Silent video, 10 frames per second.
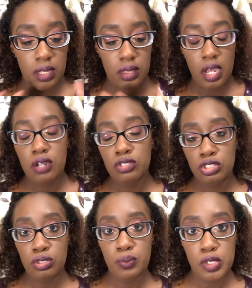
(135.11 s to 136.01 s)

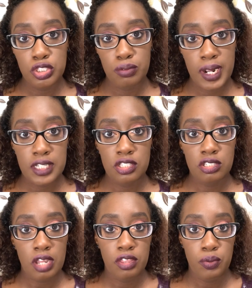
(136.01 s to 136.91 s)
Those two
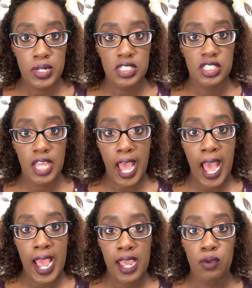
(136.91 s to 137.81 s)
moisturizers are the ones that
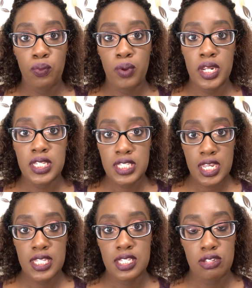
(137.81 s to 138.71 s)
I really
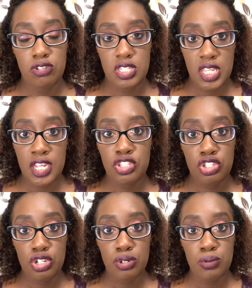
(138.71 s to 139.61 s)
tend to stick
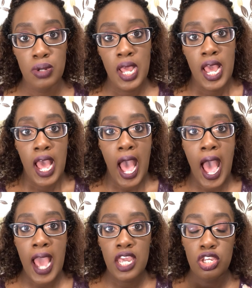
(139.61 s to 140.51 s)
to.
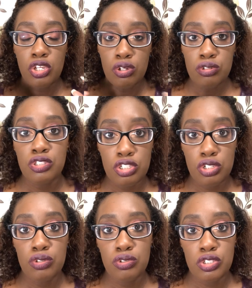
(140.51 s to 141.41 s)
I used to
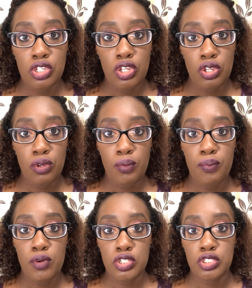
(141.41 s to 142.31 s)
use the
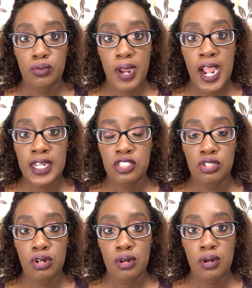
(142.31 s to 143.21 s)

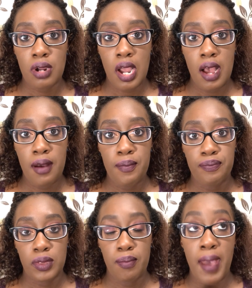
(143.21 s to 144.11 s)
moisturizer,
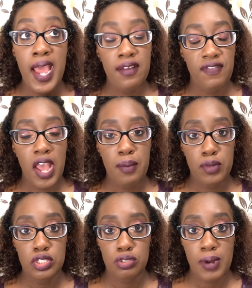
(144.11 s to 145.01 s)
mattifying
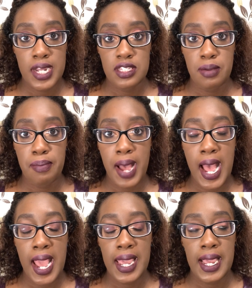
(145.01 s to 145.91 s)
moisturizer
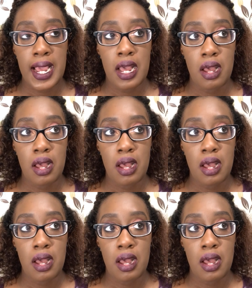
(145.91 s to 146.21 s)
by